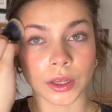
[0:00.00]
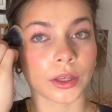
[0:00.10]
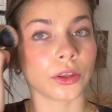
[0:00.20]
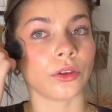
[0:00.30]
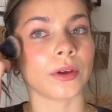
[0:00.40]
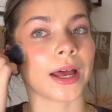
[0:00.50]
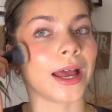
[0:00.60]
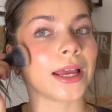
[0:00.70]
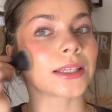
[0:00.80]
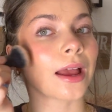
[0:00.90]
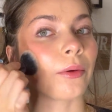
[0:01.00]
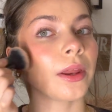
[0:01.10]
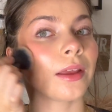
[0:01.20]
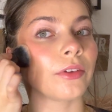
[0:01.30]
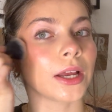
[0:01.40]
You guys, I want to
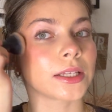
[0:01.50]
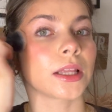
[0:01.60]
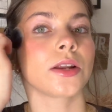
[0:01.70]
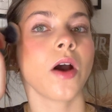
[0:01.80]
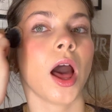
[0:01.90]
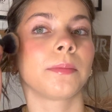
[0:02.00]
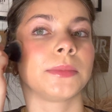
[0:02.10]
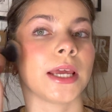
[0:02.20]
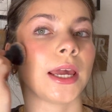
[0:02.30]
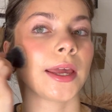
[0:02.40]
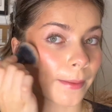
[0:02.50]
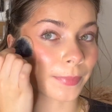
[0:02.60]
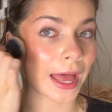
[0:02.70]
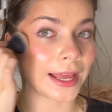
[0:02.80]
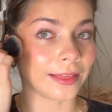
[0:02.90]
give you guys a little update.
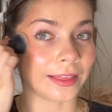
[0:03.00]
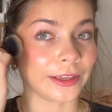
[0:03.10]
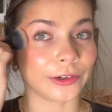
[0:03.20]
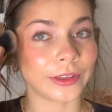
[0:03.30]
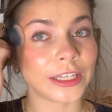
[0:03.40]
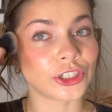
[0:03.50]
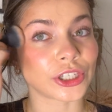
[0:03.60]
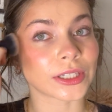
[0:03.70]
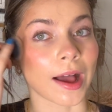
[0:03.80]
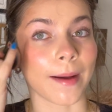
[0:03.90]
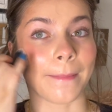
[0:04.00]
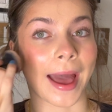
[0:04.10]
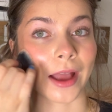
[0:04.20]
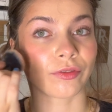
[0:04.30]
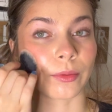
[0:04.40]
I literally just got
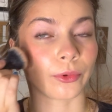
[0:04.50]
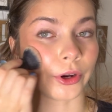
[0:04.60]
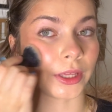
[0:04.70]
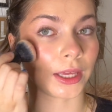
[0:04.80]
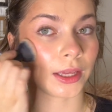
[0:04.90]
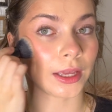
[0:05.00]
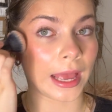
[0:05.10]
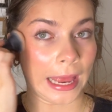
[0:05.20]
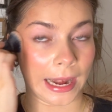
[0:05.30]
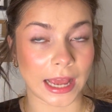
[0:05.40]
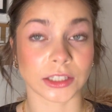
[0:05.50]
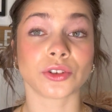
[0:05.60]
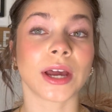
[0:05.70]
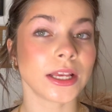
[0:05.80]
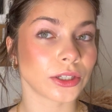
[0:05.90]
back from working, and as you
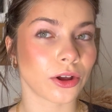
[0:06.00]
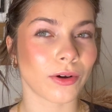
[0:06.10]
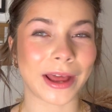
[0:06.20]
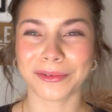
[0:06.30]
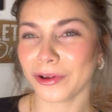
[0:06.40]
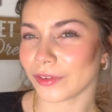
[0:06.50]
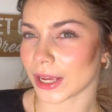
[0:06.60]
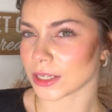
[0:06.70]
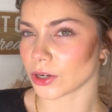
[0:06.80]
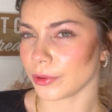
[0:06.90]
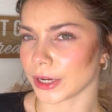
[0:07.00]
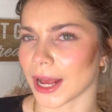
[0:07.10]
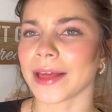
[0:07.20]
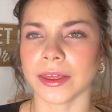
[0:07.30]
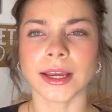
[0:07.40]
guys know, I don't know if you guys know or not,
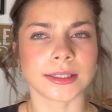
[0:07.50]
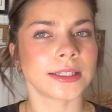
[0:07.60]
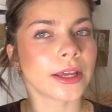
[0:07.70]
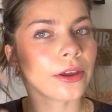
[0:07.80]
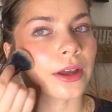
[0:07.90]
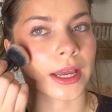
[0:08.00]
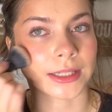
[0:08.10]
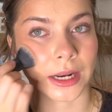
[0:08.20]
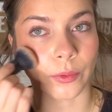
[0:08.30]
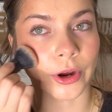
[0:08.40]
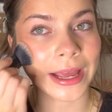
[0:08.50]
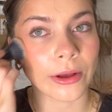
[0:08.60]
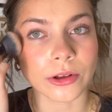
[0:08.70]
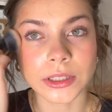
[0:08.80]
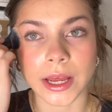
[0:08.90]
I think I did tell you guys that I work at
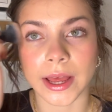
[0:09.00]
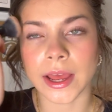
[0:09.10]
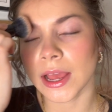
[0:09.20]
Ulta,